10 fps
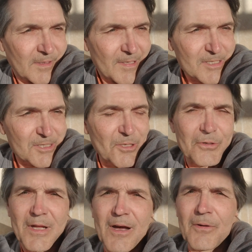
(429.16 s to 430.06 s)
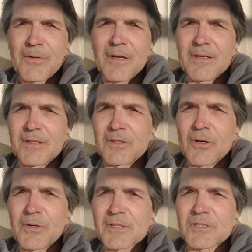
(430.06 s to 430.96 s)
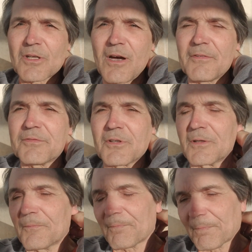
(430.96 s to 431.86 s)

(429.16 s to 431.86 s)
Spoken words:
Slow down, it going softer.